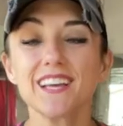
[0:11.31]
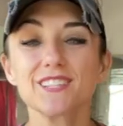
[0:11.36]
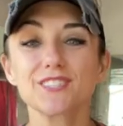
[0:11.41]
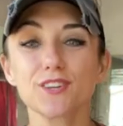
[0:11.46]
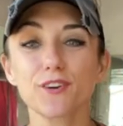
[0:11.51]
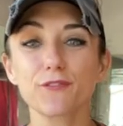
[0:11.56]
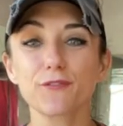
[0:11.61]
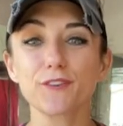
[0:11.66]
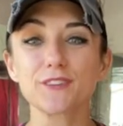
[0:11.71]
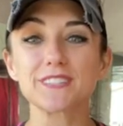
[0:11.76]

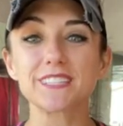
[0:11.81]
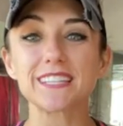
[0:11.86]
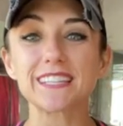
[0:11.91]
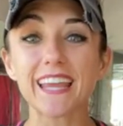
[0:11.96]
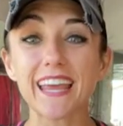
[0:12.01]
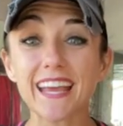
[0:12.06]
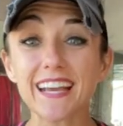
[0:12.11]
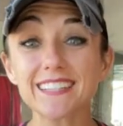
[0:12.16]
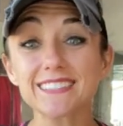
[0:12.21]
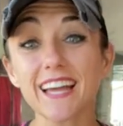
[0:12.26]
So for
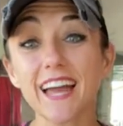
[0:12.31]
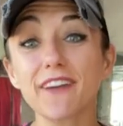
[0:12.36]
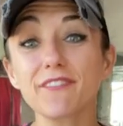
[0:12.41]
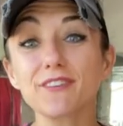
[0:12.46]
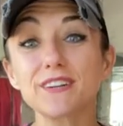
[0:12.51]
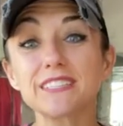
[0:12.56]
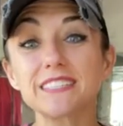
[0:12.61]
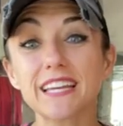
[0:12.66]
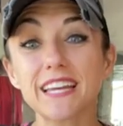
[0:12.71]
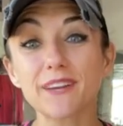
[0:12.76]
today's
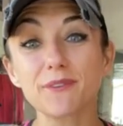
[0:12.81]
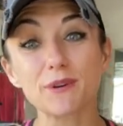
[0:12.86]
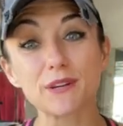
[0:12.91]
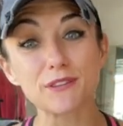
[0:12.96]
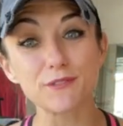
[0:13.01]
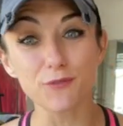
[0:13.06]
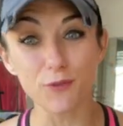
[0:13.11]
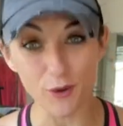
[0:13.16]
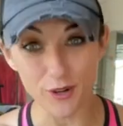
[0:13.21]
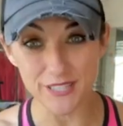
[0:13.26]
Everyday
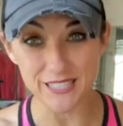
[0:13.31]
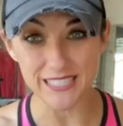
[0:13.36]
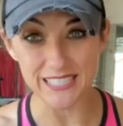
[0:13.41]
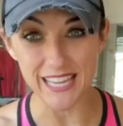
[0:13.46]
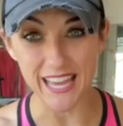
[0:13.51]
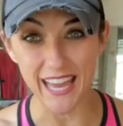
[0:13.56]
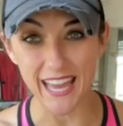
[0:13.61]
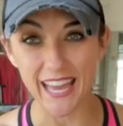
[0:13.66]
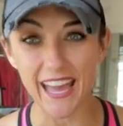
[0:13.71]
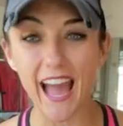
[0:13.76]
with
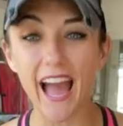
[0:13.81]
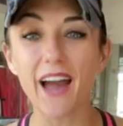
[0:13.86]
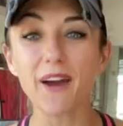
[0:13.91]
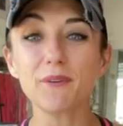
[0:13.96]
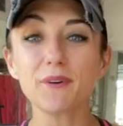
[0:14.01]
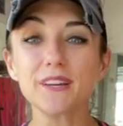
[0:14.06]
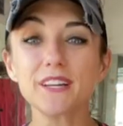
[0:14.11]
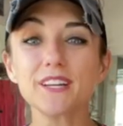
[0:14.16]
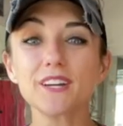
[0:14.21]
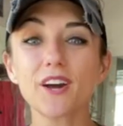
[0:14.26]
Forcier, I
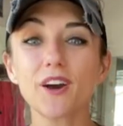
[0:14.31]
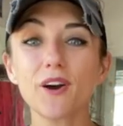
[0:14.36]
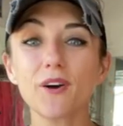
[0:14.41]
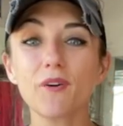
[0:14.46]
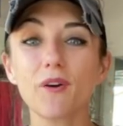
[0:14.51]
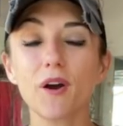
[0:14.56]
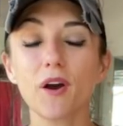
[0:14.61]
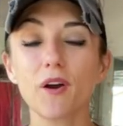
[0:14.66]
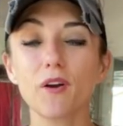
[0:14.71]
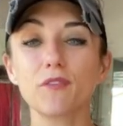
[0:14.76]
want to
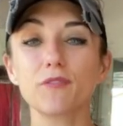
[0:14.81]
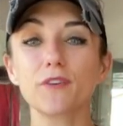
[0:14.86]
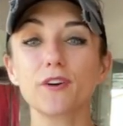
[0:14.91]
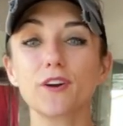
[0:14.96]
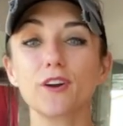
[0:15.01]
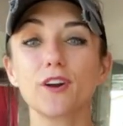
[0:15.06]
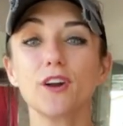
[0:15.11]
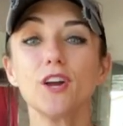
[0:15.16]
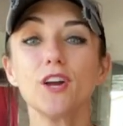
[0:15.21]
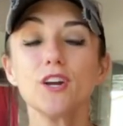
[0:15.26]
go
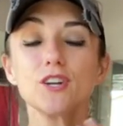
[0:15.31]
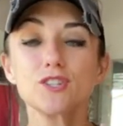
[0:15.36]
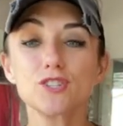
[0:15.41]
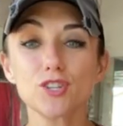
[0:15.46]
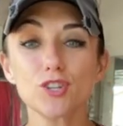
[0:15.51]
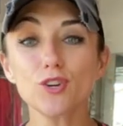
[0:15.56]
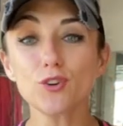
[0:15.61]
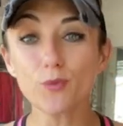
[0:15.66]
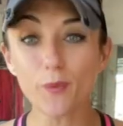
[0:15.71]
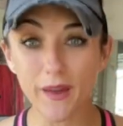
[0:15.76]
over
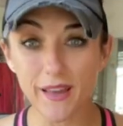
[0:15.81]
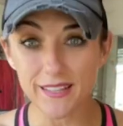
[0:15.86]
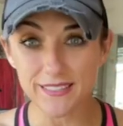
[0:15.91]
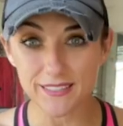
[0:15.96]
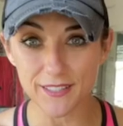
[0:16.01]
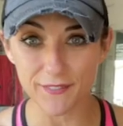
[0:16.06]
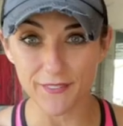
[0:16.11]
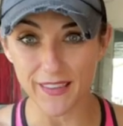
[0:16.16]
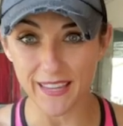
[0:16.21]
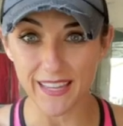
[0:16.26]
two
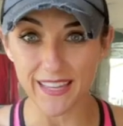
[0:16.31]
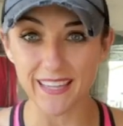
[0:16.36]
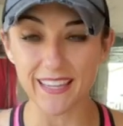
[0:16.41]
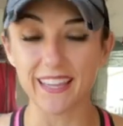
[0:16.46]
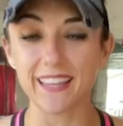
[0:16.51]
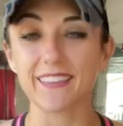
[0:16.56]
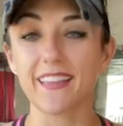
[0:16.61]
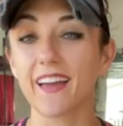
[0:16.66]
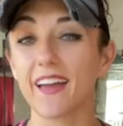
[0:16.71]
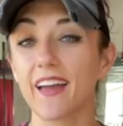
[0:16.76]
ways of
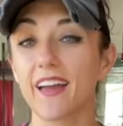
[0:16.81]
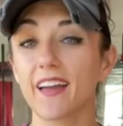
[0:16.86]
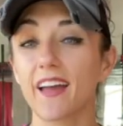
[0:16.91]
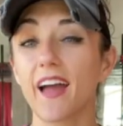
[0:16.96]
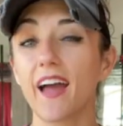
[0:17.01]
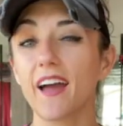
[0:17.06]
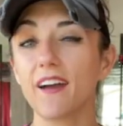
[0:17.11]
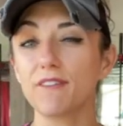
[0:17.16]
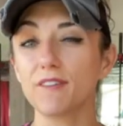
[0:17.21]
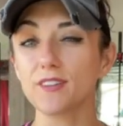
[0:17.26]
eating
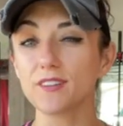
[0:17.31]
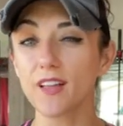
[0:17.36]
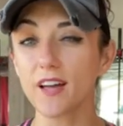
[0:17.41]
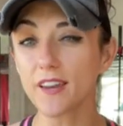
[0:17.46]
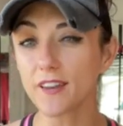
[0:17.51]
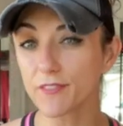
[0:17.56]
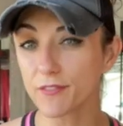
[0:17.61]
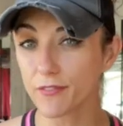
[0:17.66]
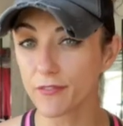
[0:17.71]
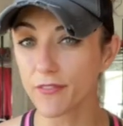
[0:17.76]
that have a
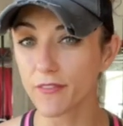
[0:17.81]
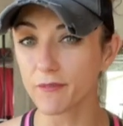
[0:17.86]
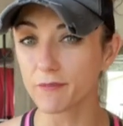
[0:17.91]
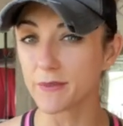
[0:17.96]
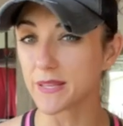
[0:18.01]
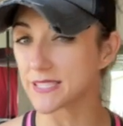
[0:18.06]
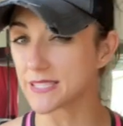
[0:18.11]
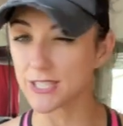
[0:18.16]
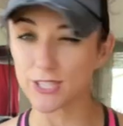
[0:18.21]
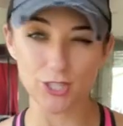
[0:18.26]
lot of
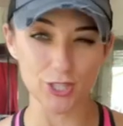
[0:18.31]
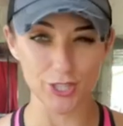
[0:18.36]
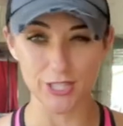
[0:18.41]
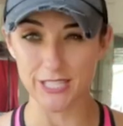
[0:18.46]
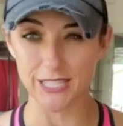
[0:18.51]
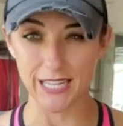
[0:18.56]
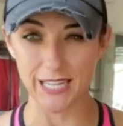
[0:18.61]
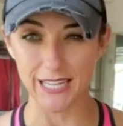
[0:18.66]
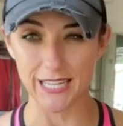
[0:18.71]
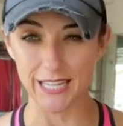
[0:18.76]

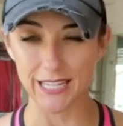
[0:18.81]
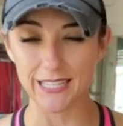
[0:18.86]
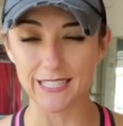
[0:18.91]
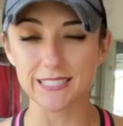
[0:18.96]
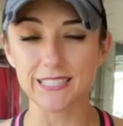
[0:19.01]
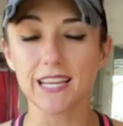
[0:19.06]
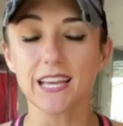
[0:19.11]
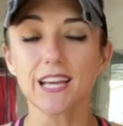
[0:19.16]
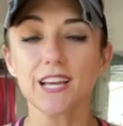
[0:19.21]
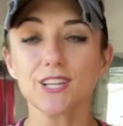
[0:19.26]

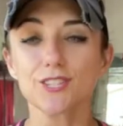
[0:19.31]
misunderstandings.